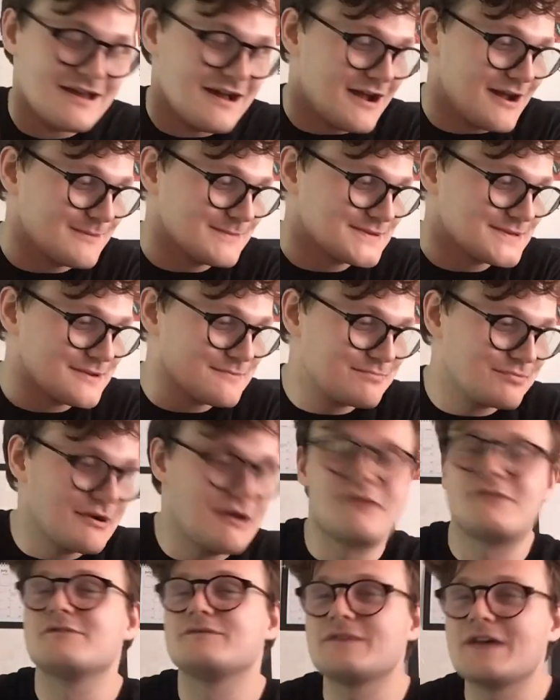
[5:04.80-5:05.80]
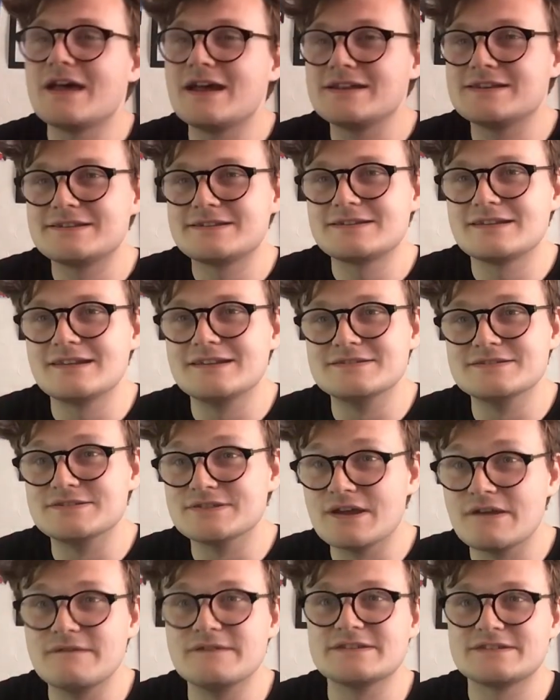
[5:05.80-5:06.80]
I'm so proud of Ed. He
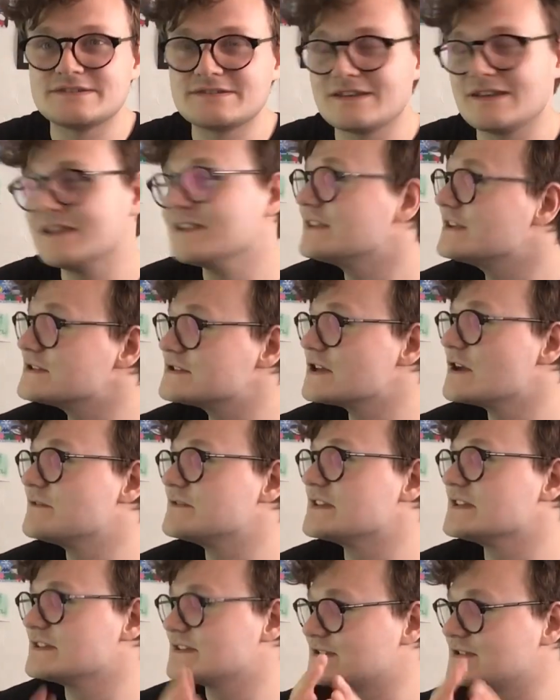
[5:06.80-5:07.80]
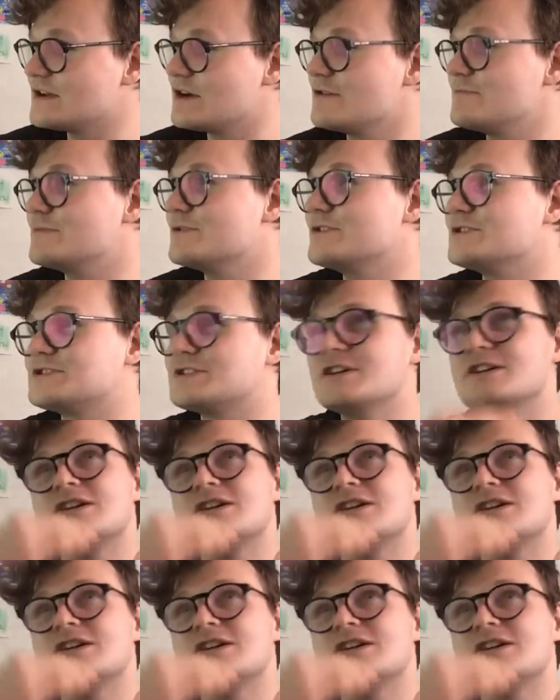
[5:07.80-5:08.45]
deserves it so much.